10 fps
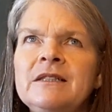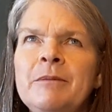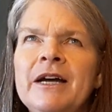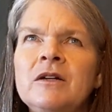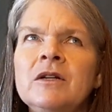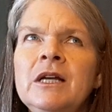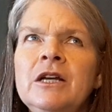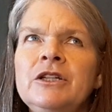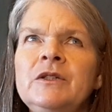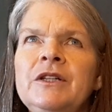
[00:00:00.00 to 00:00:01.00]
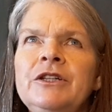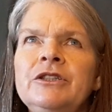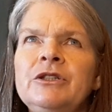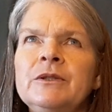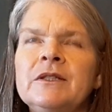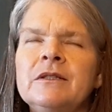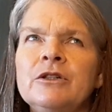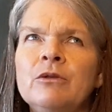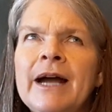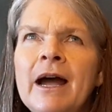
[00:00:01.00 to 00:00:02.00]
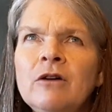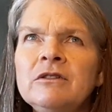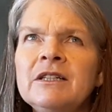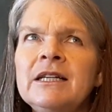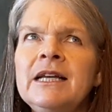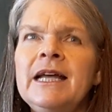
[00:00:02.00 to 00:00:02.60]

about using your tools to ground